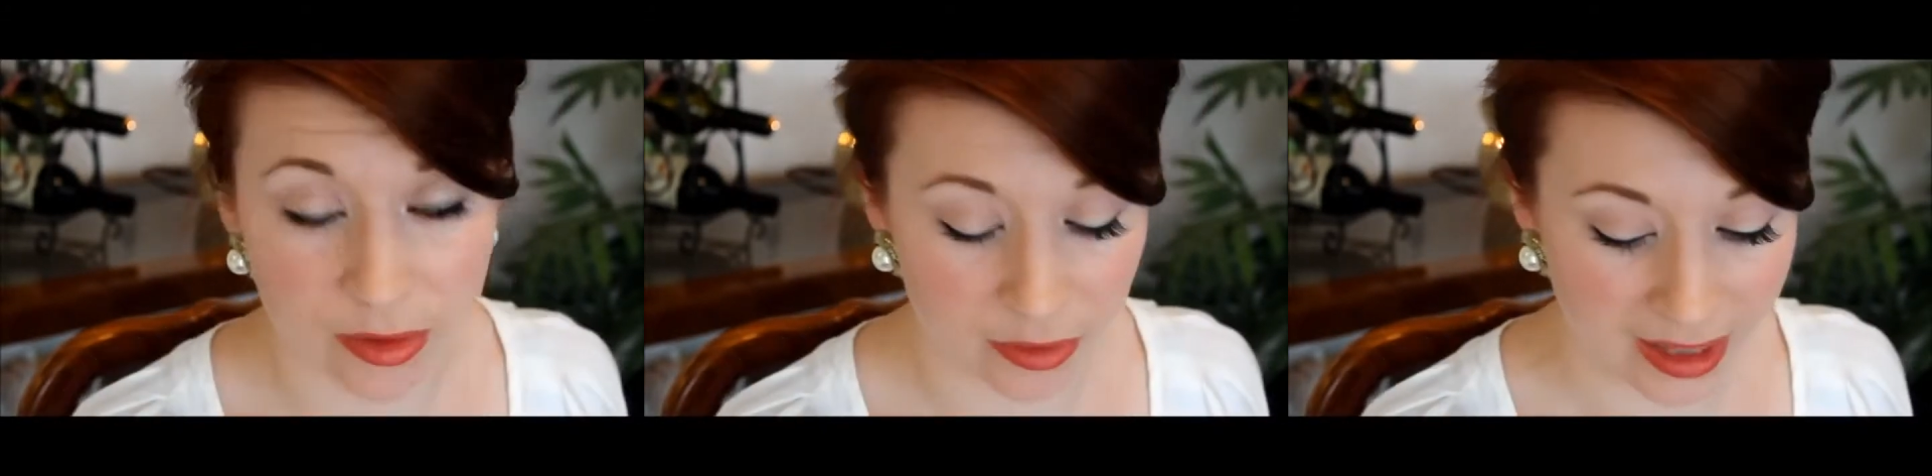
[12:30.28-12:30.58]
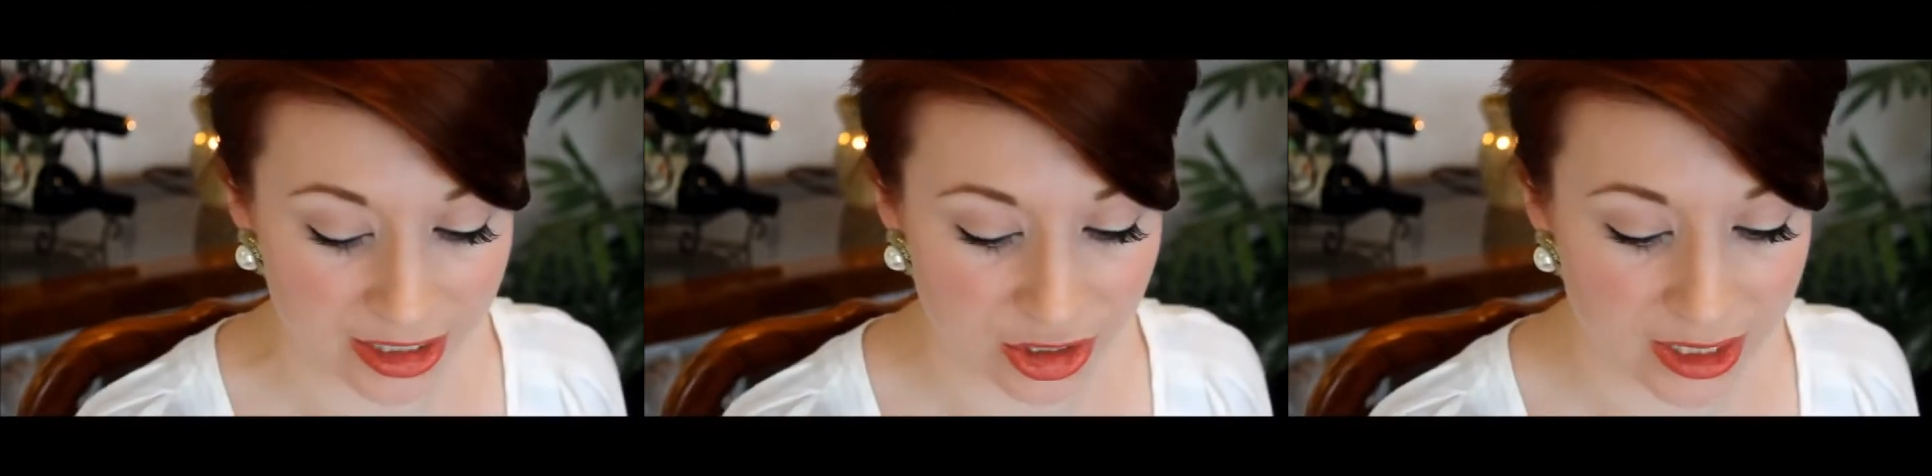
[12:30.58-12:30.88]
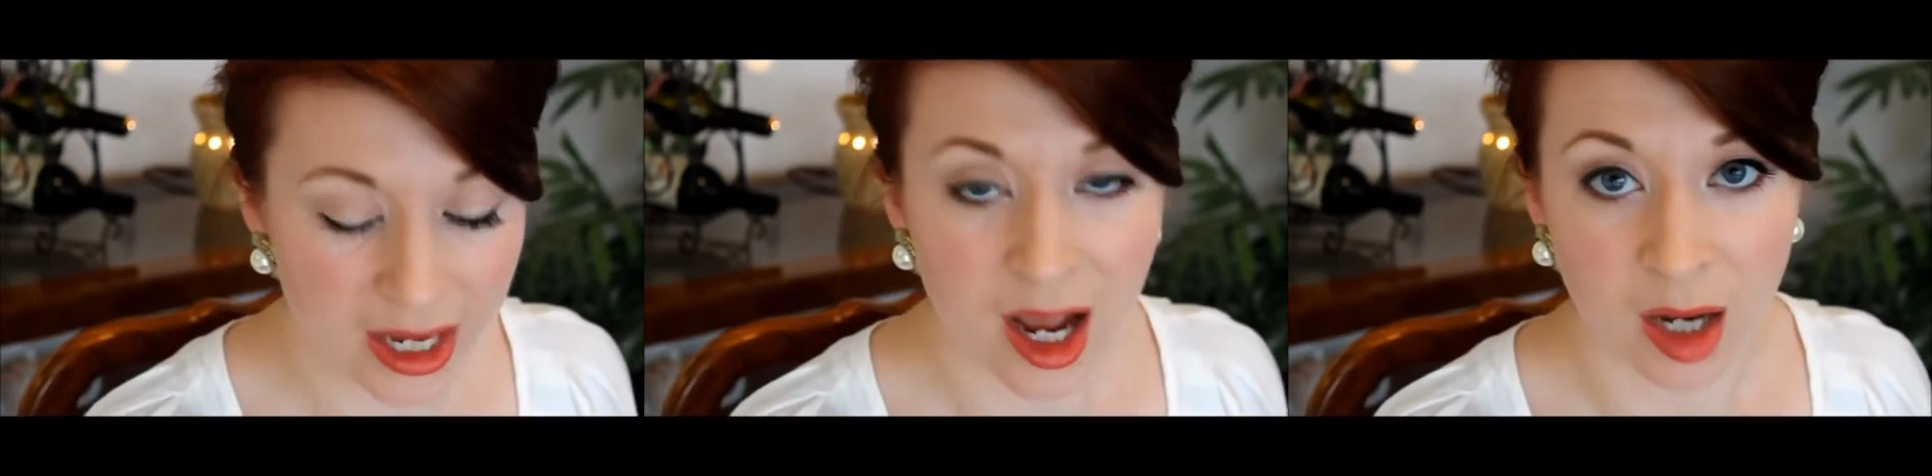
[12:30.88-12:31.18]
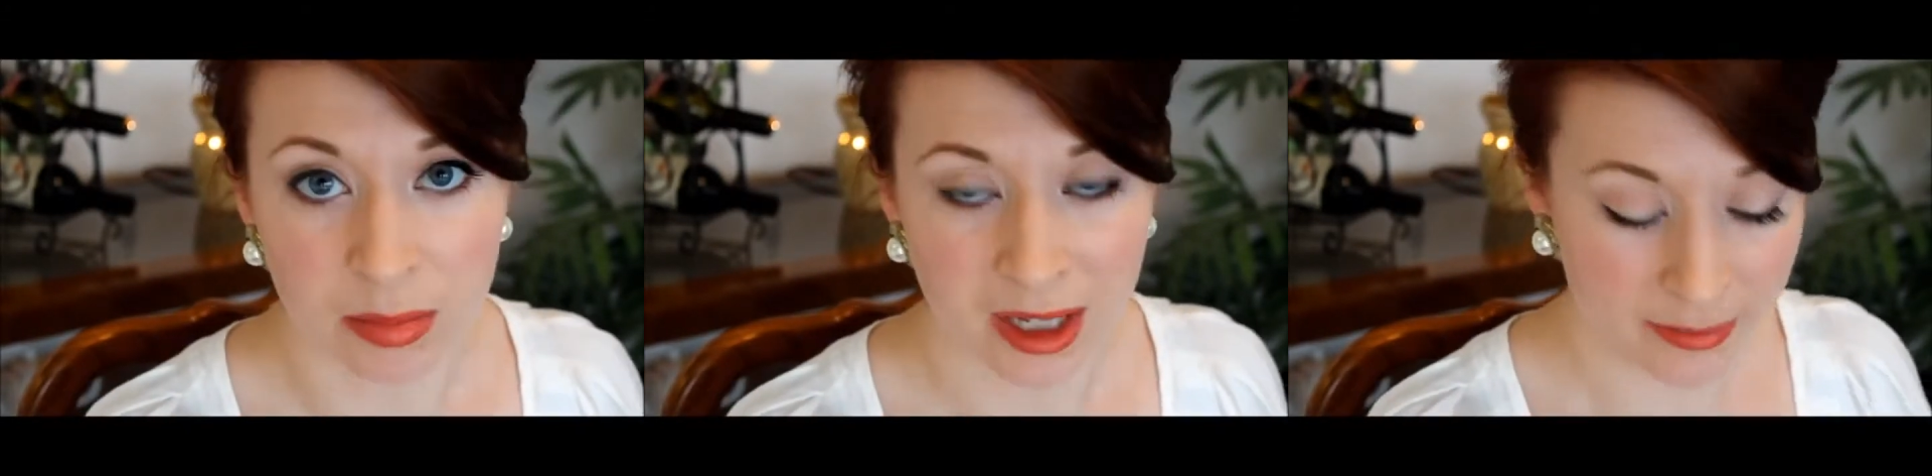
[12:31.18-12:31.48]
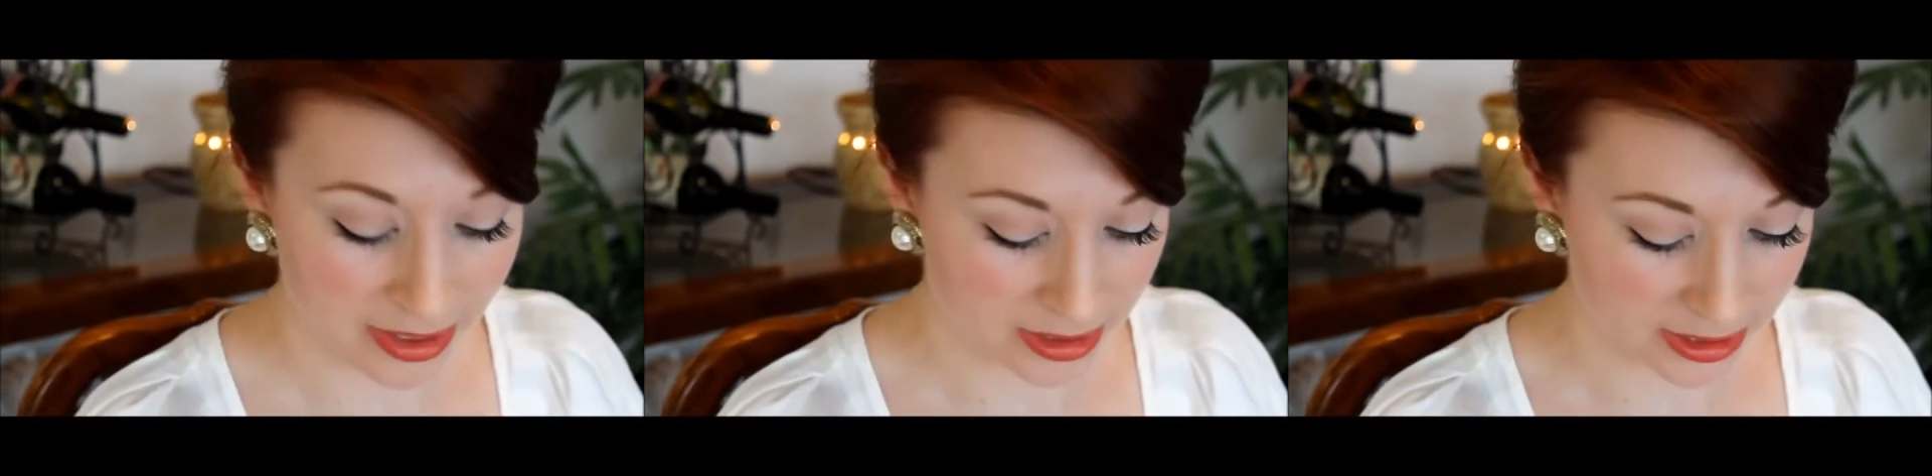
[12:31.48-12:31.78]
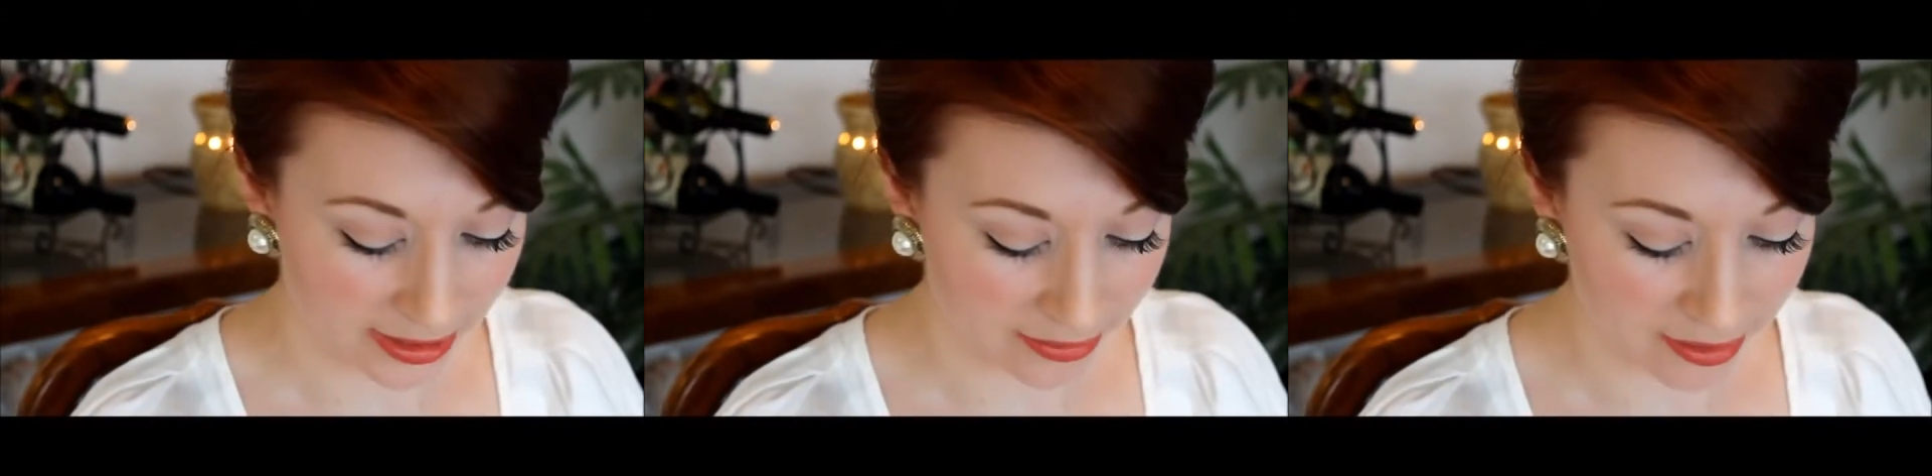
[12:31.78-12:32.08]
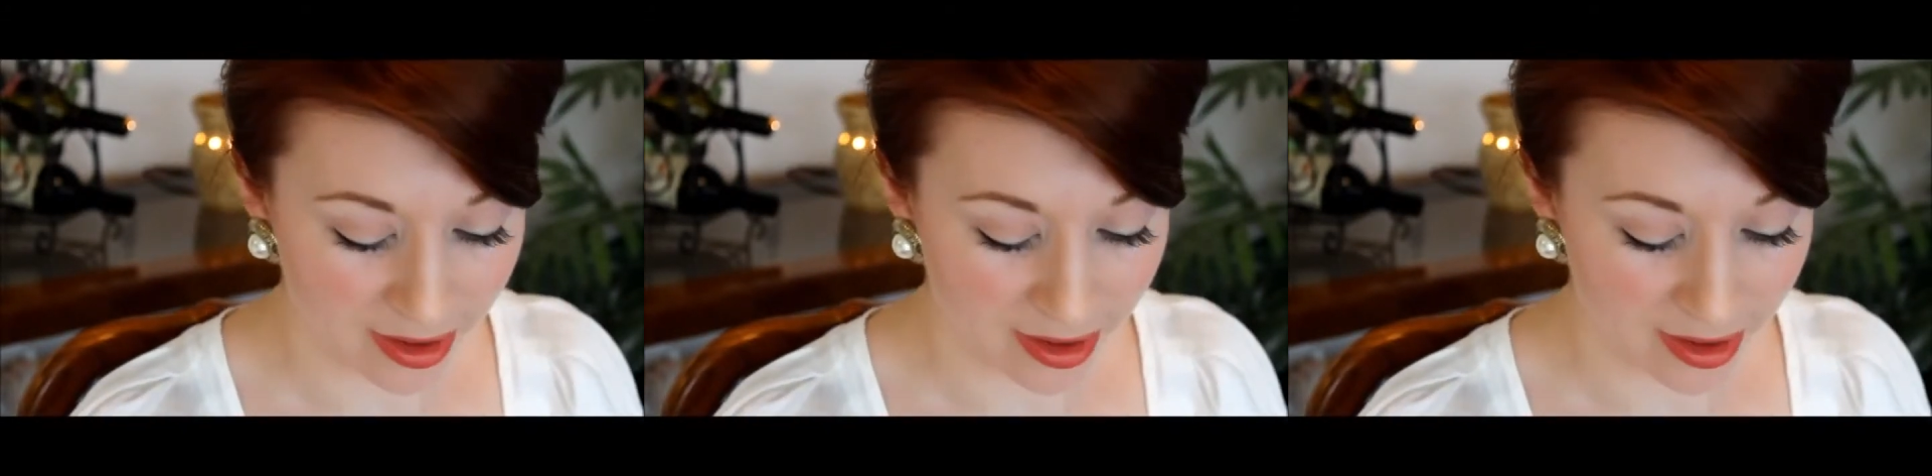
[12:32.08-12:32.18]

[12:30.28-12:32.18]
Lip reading: with your lashes, apply mascara.